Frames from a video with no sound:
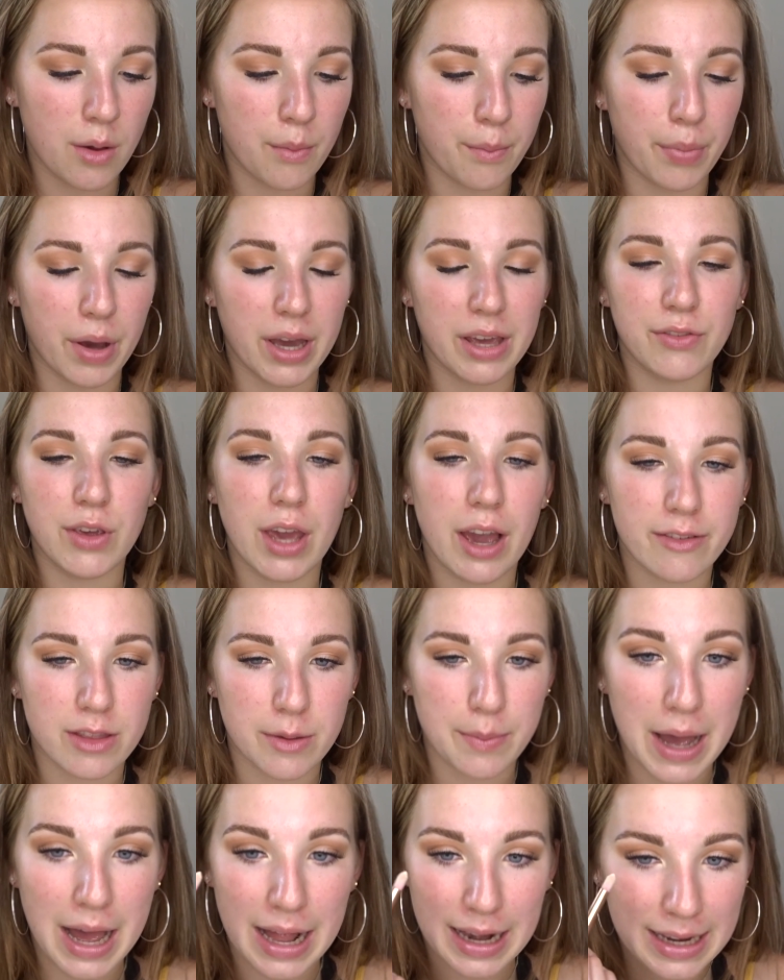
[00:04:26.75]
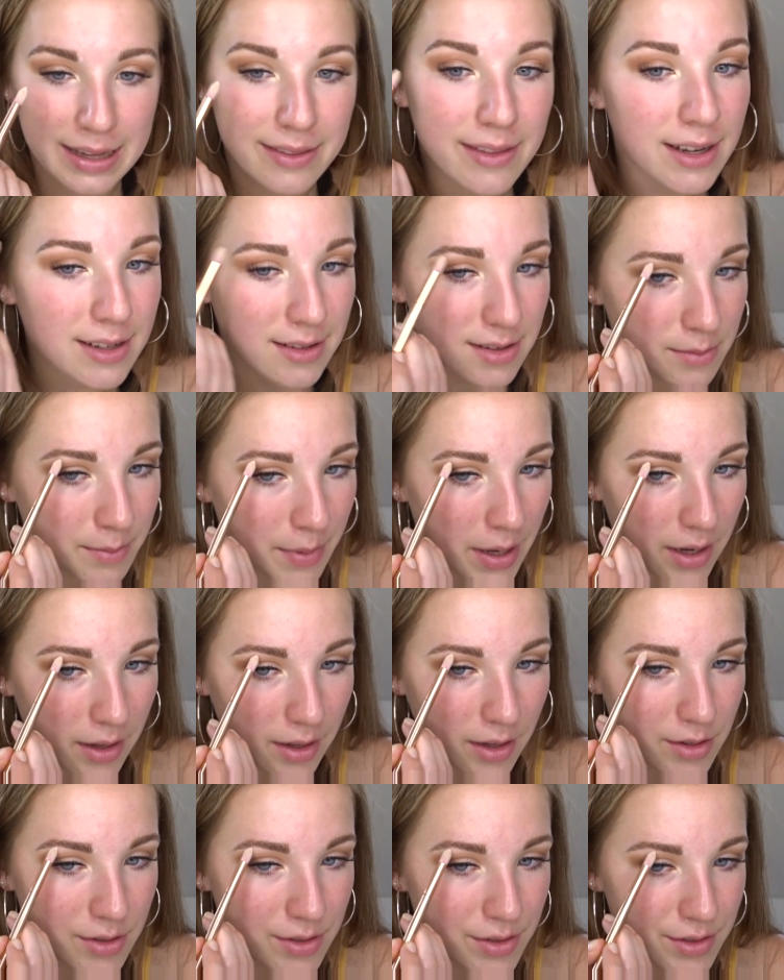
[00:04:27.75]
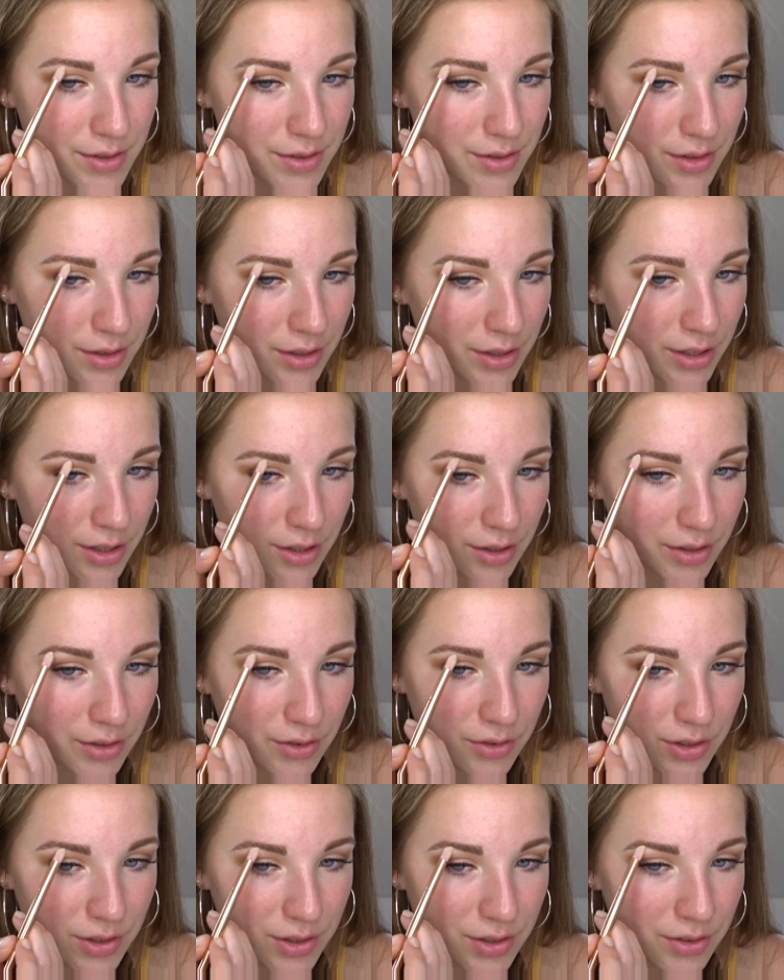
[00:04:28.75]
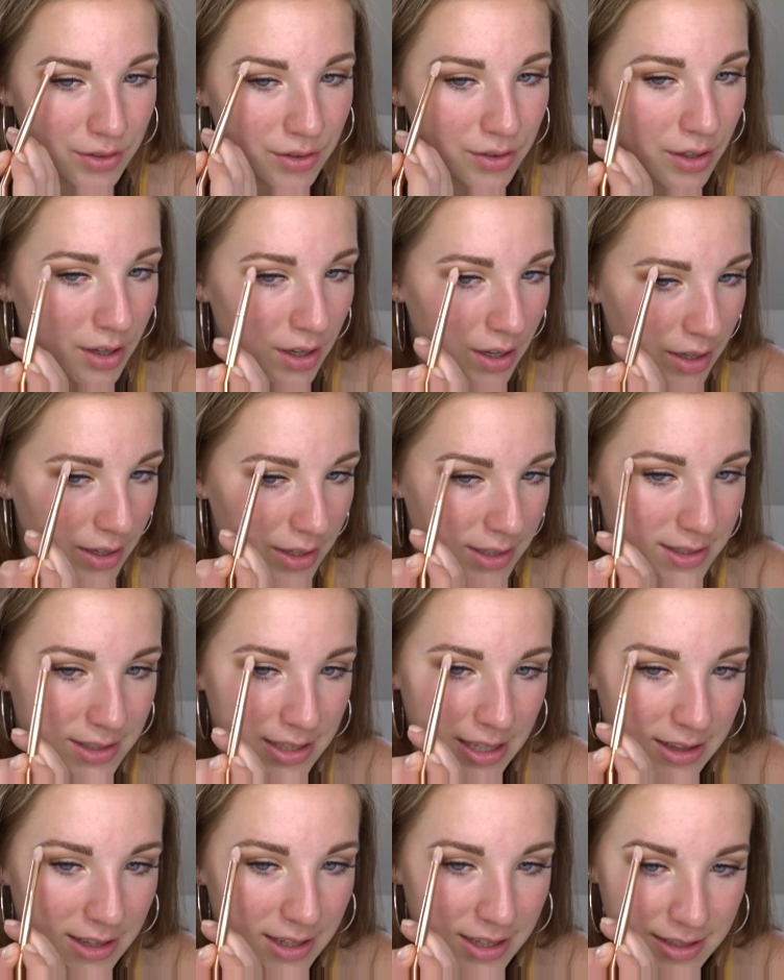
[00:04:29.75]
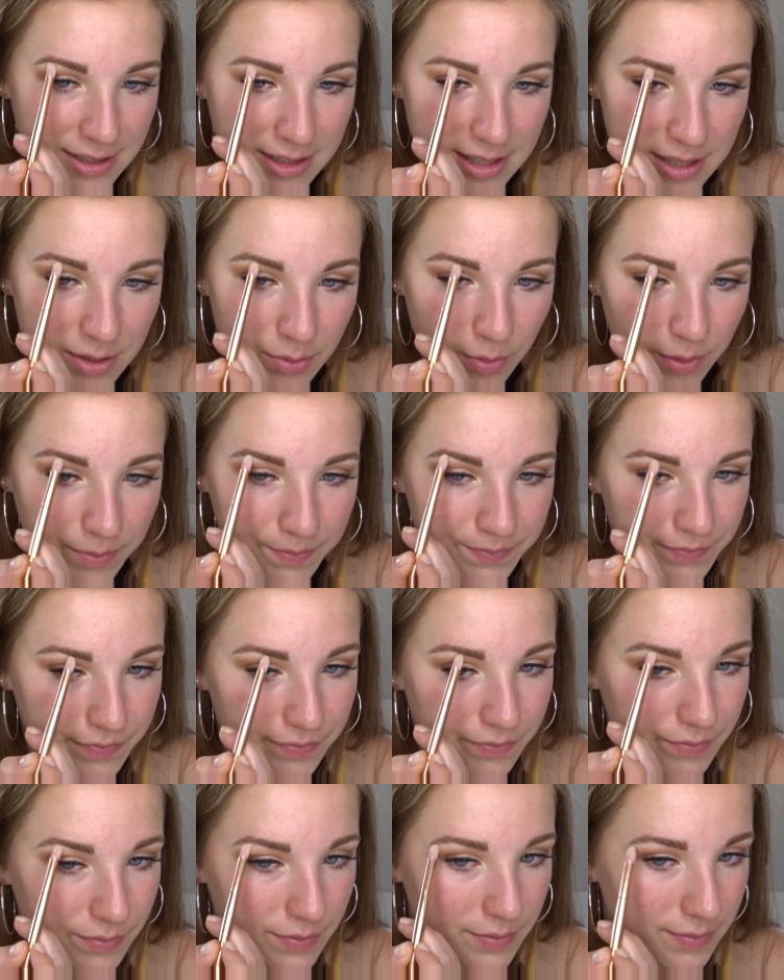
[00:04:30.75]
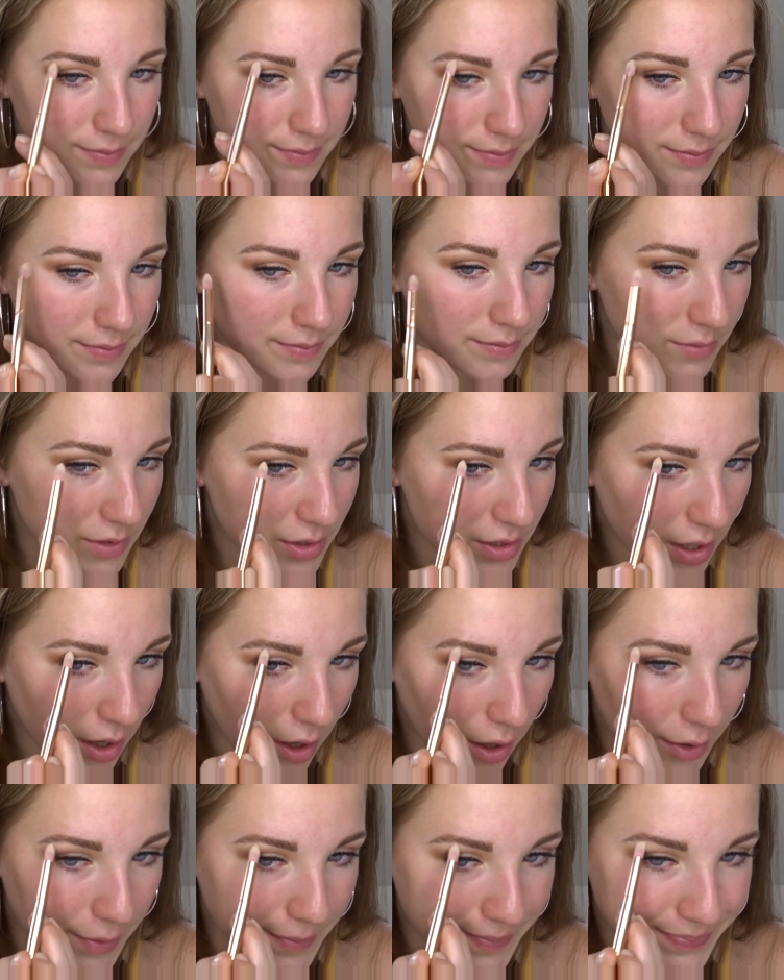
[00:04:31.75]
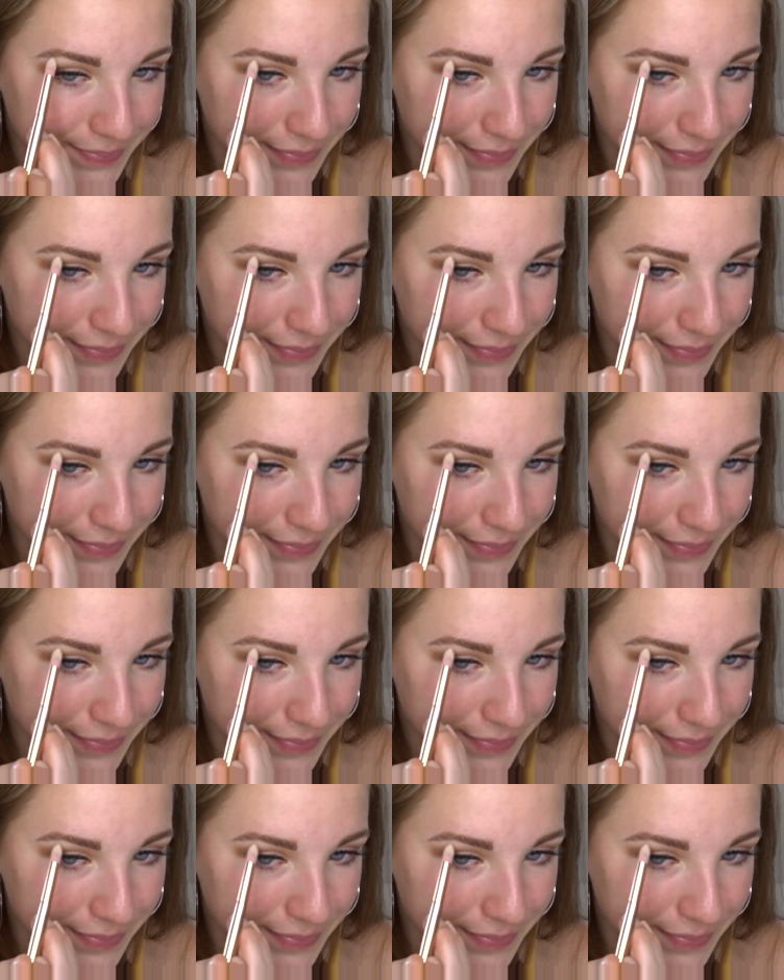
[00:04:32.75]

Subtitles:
But if you have the palette, then it doesn't matter because you can just see that it's this one. So